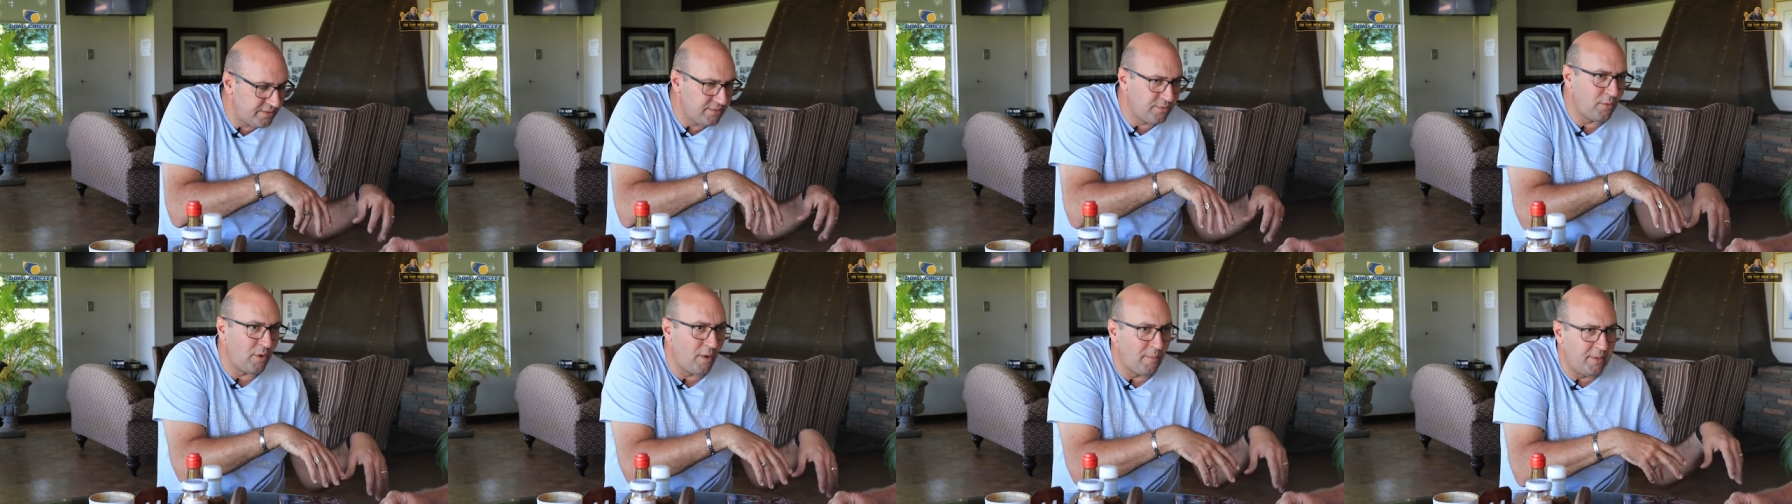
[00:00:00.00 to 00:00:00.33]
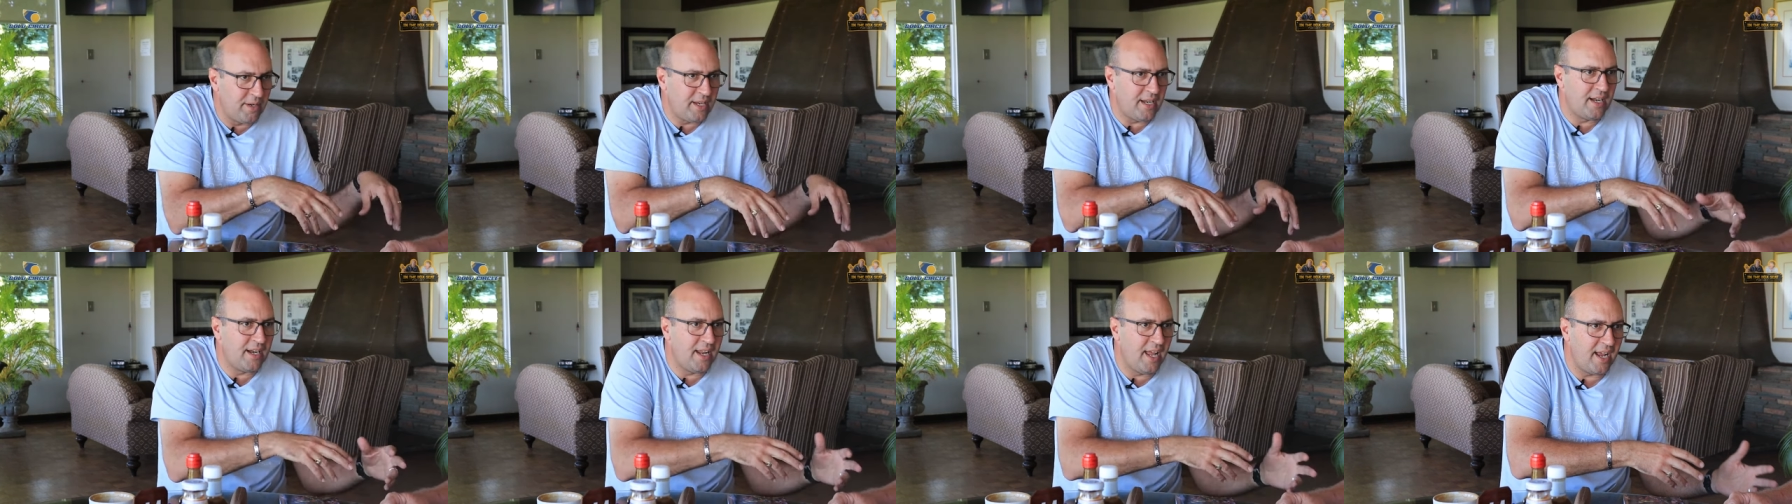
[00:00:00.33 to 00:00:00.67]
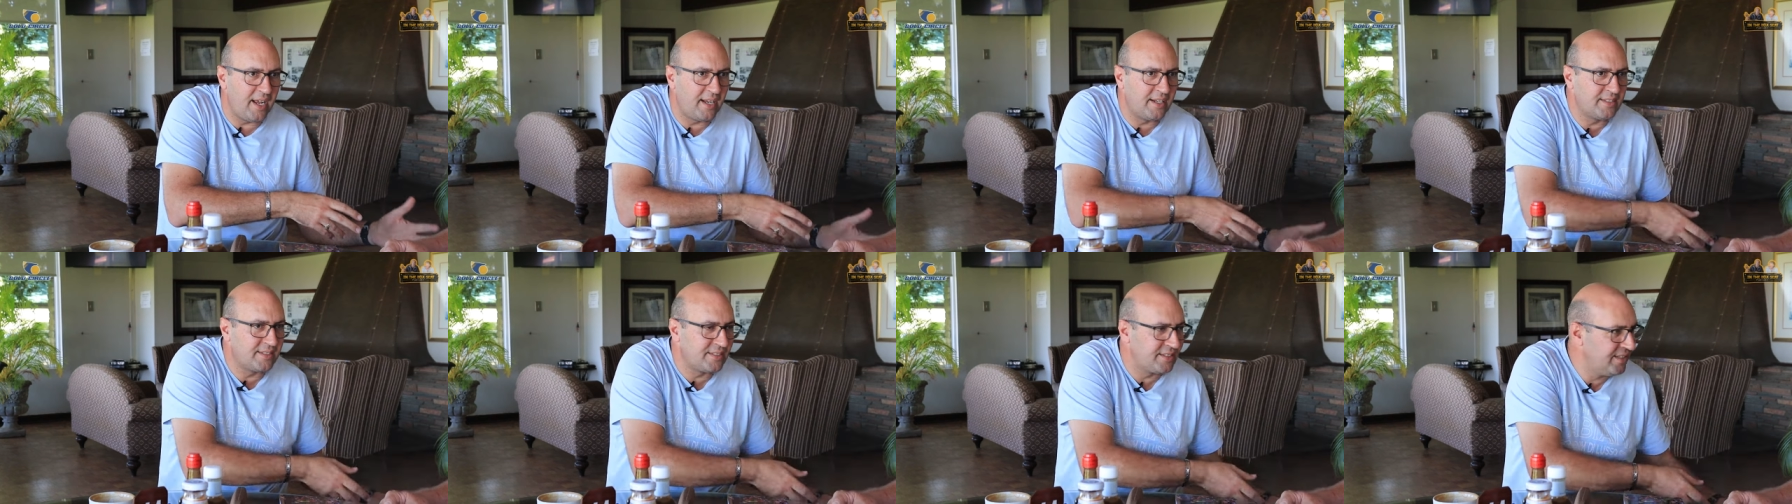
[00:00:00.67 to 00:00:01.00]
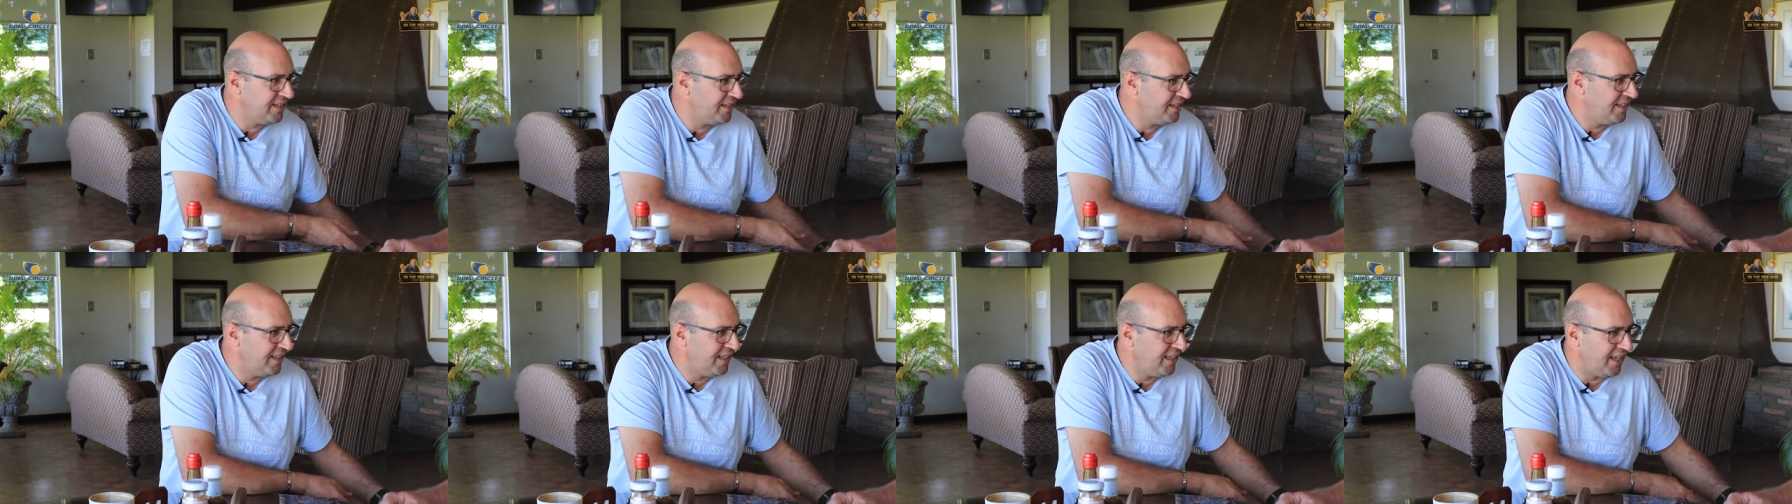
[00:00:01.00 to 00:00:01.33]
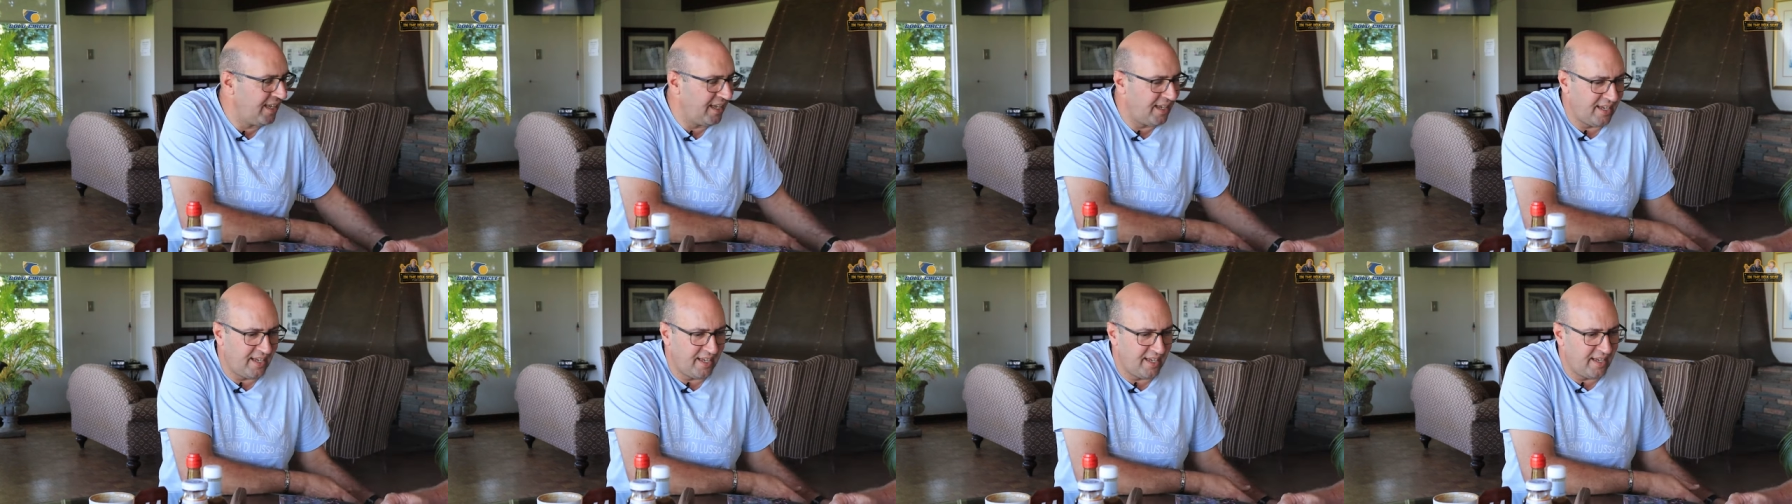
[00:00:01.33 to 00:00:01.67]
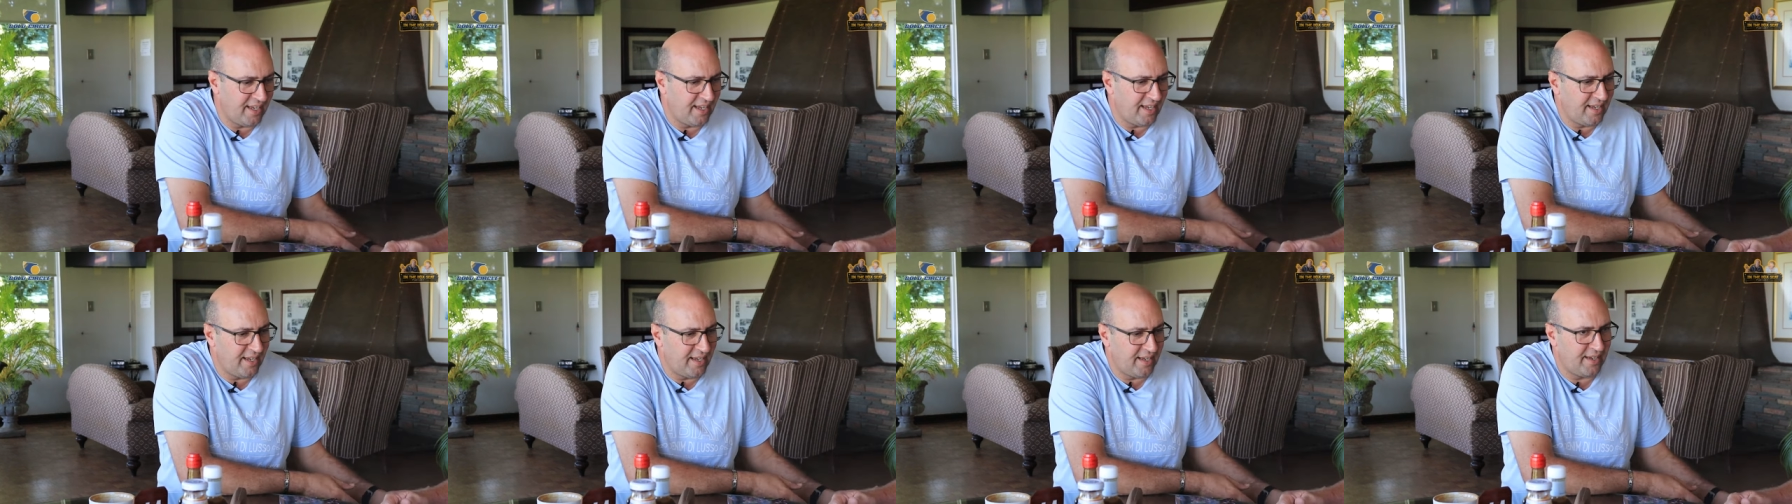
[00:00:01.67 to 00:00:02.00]
wobbly legs,
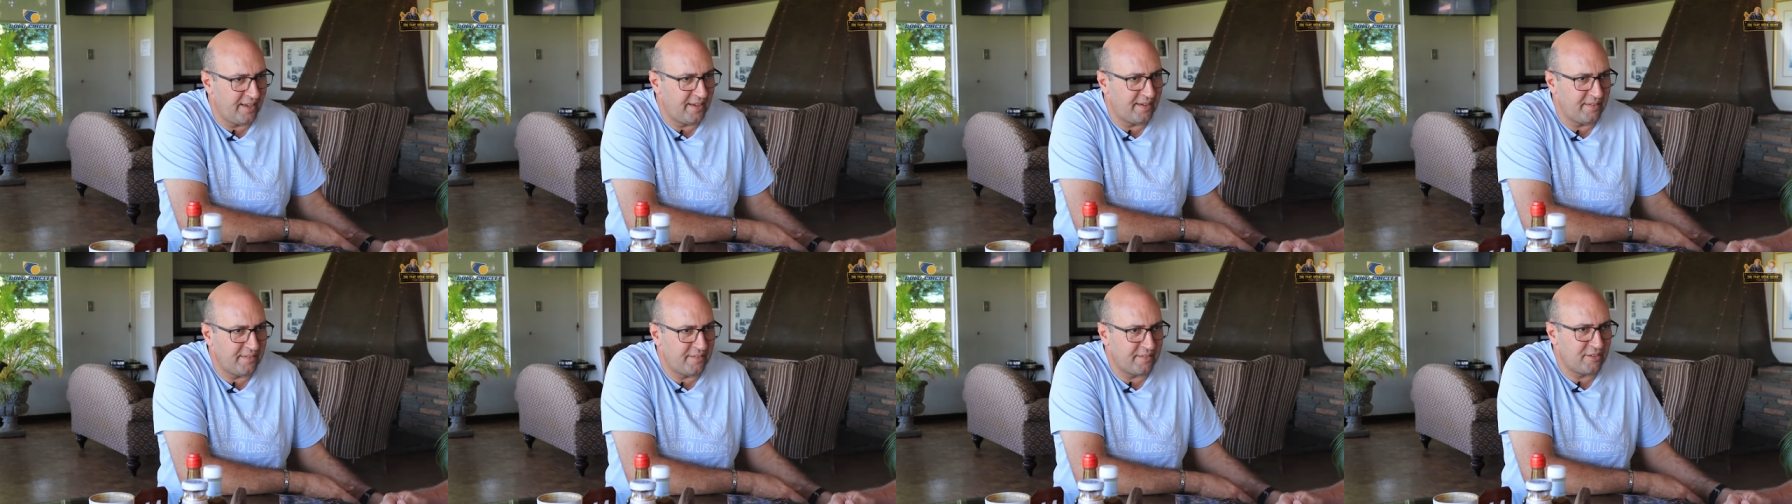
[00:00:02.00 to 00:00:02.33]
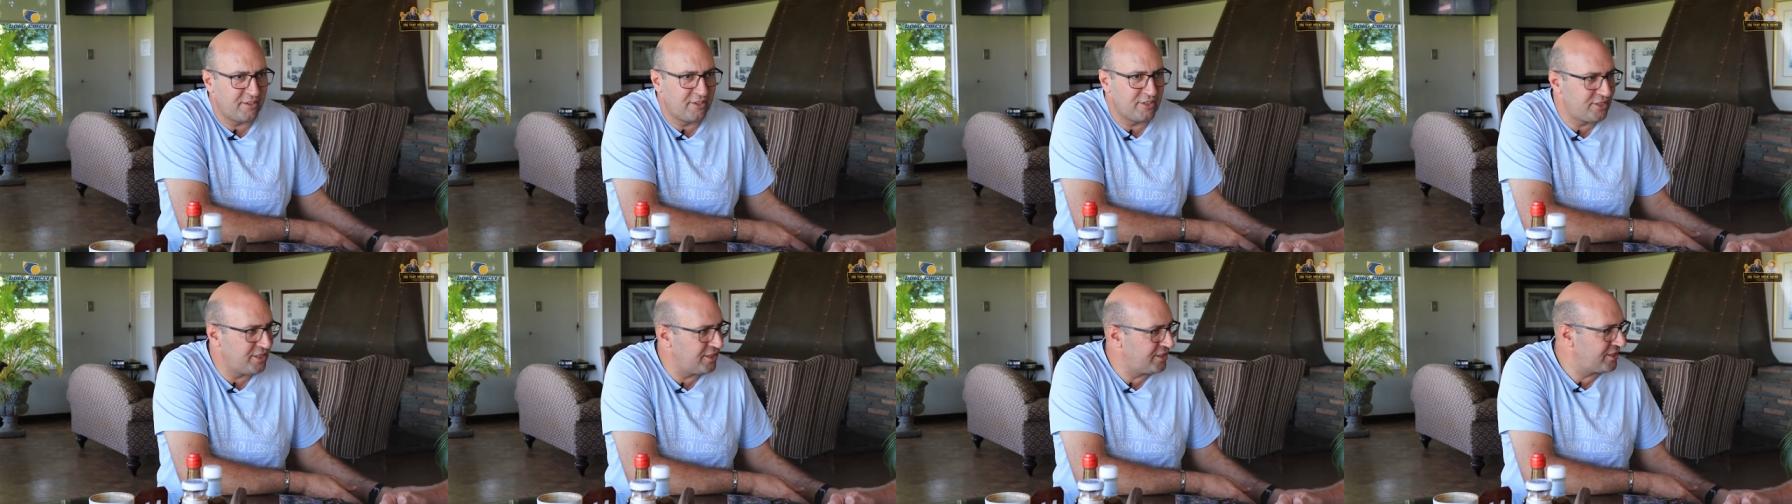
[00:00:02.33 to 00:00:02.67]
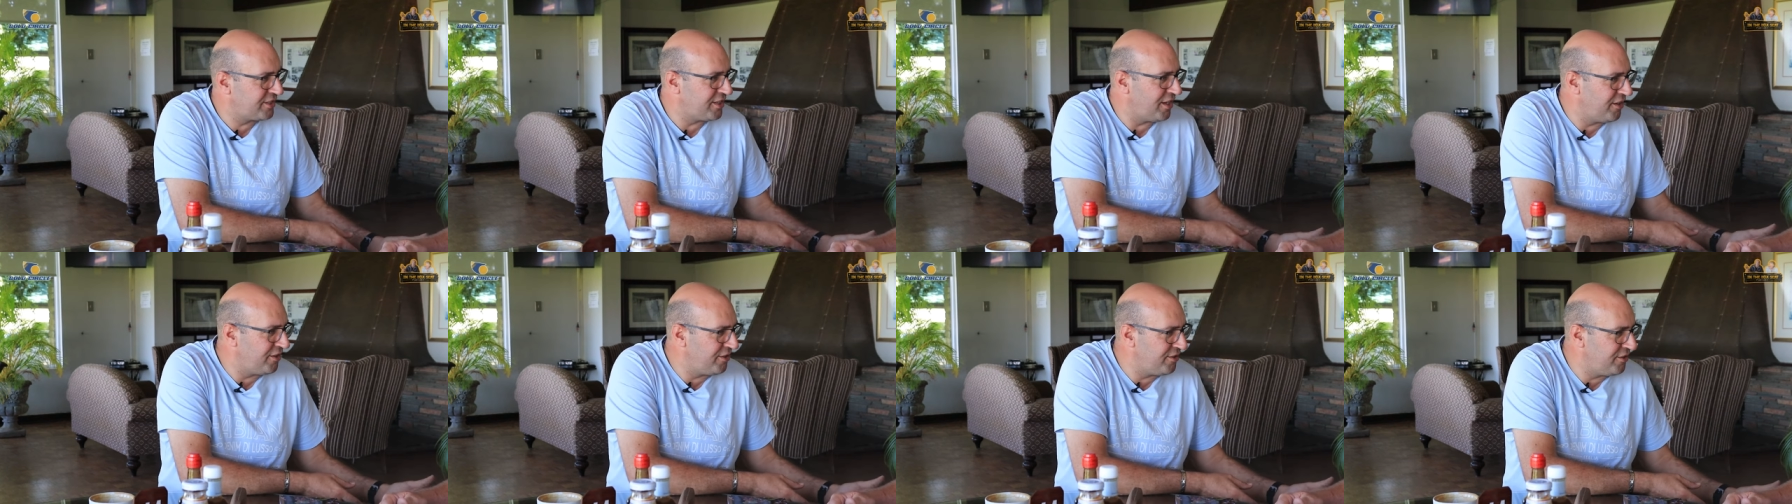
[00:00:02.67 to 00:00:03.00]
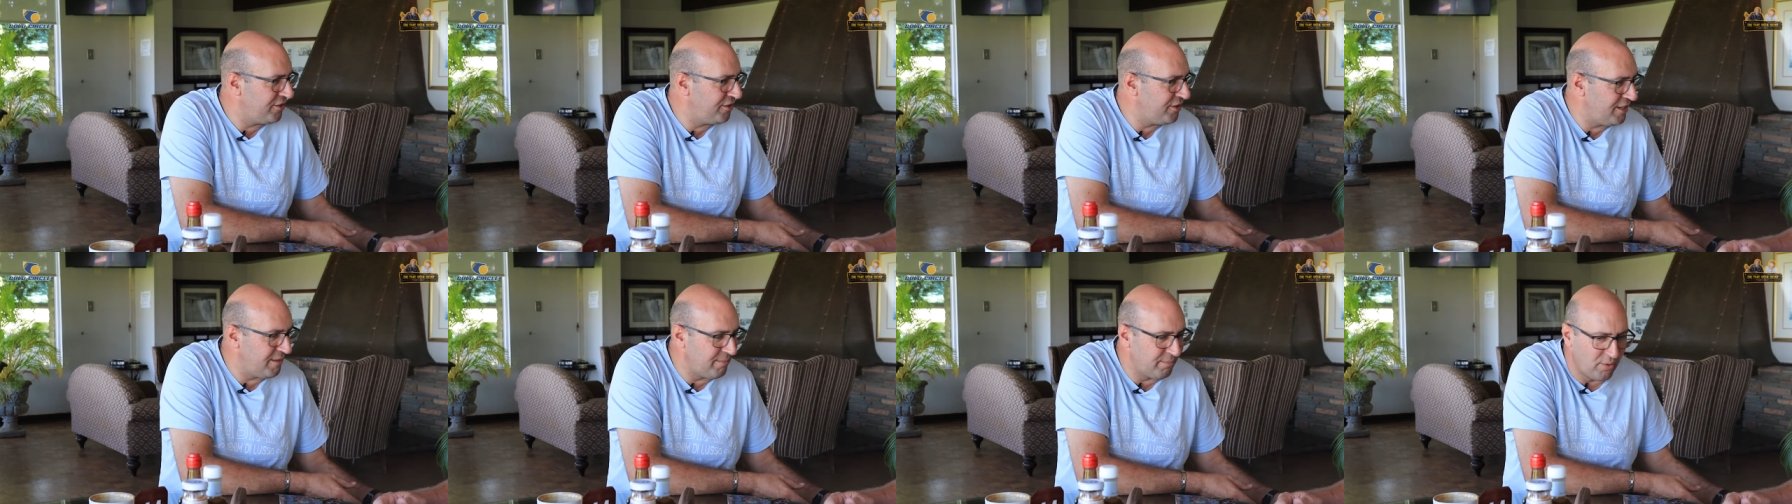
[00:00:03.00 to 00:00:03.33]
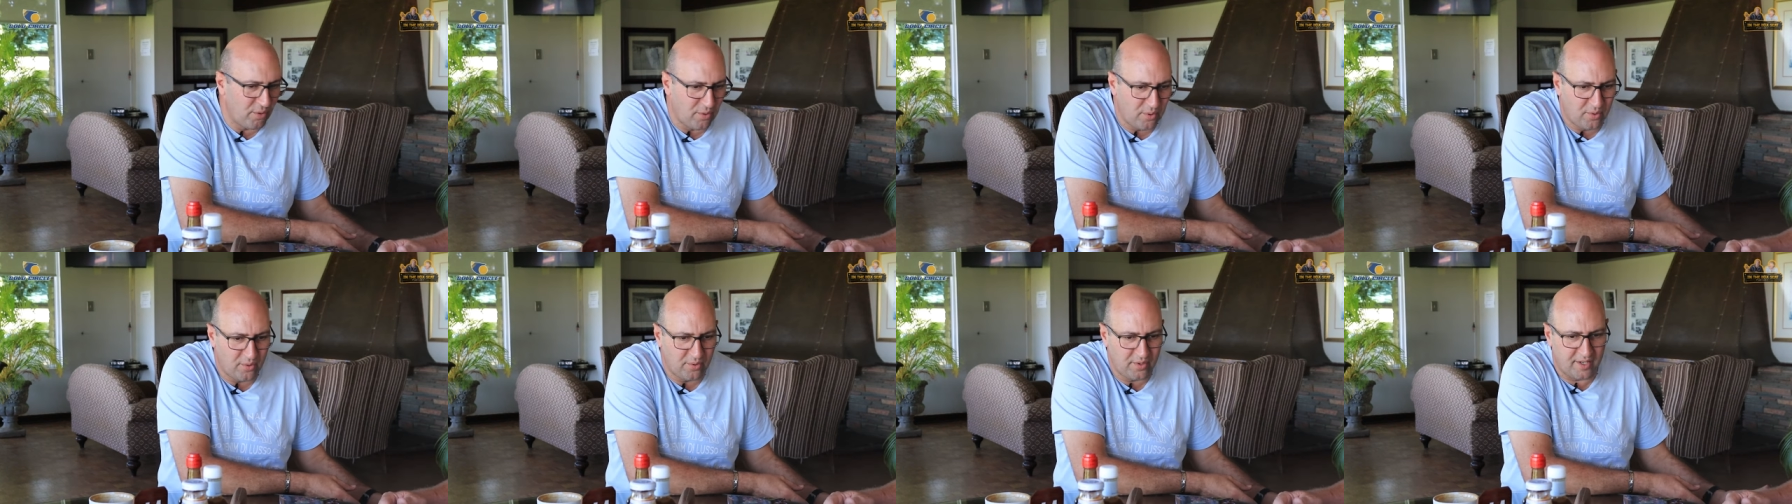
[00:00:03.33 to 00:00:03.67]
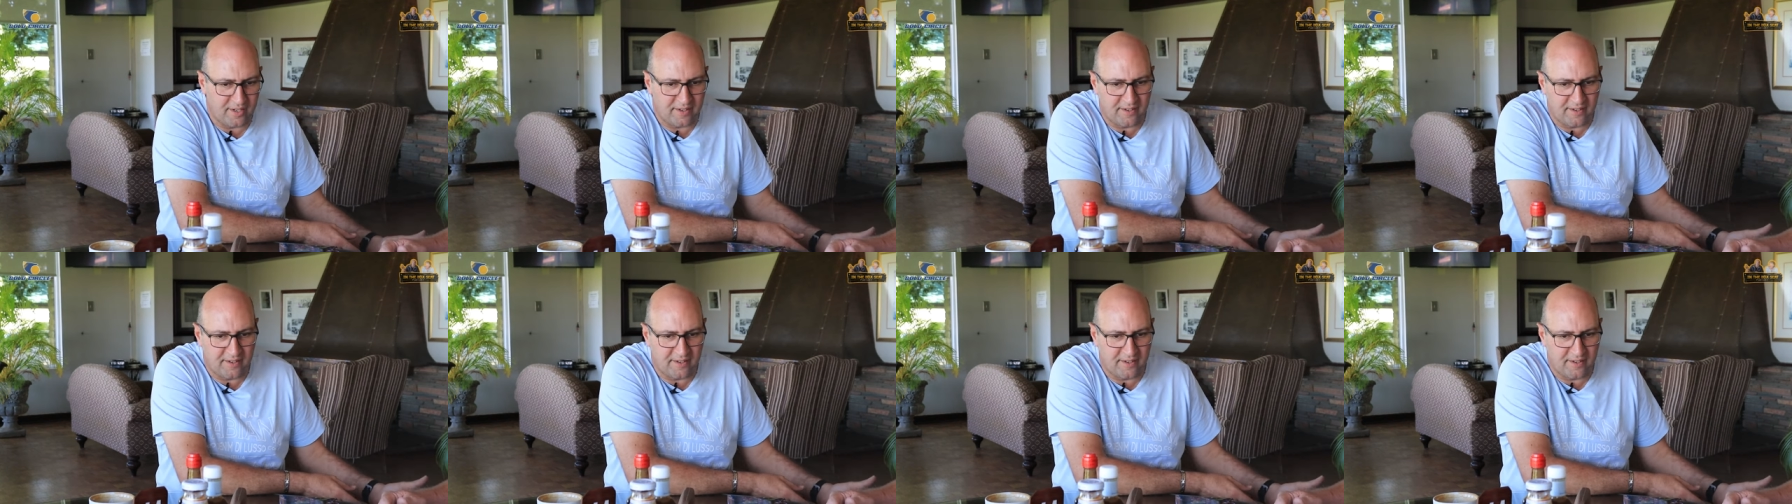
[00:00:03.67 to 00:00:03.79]
because uh, it's so newly born.